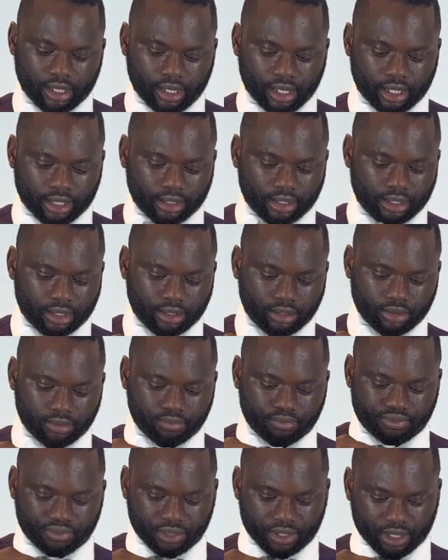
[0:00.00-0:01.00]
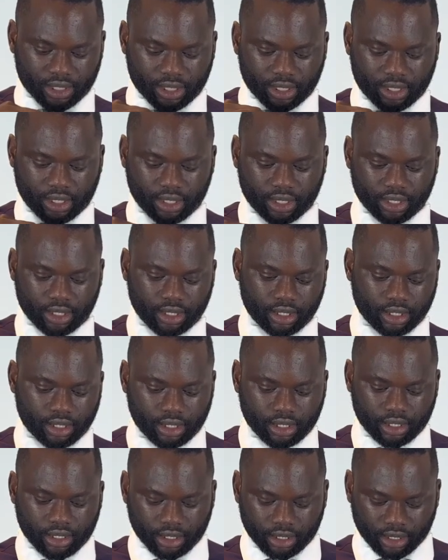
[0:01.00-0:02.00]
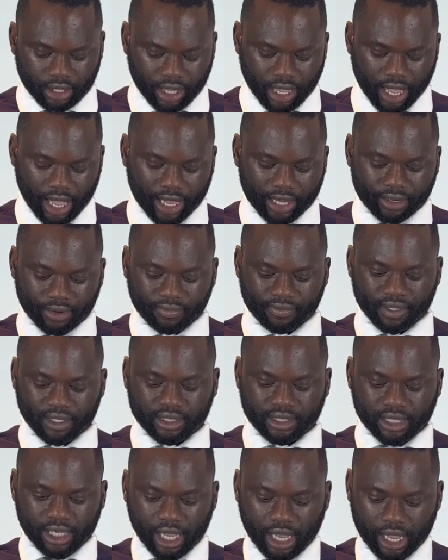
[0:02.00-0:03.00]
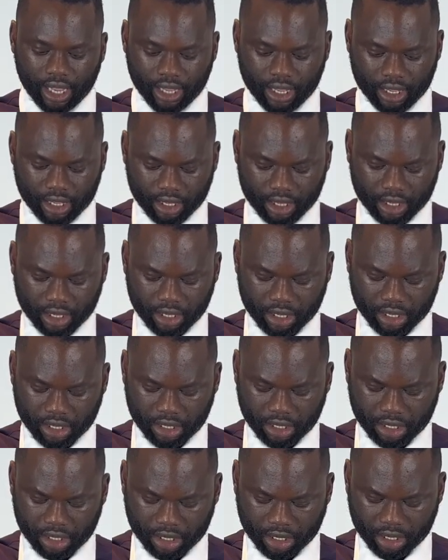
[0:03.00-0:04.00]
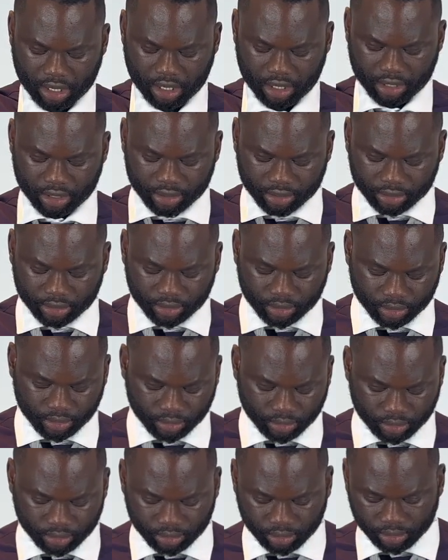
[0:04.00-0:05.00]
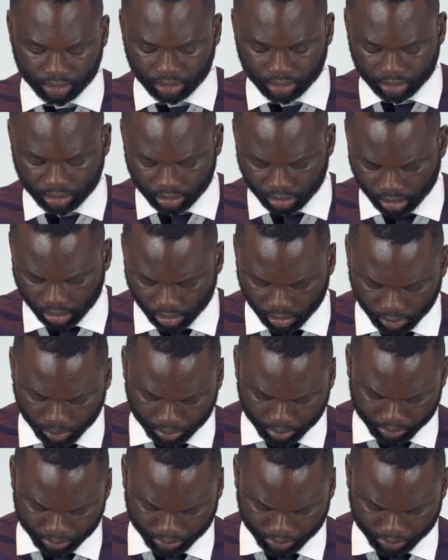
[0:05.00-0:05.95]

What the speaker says: and then you bring the head of the tie into the loop,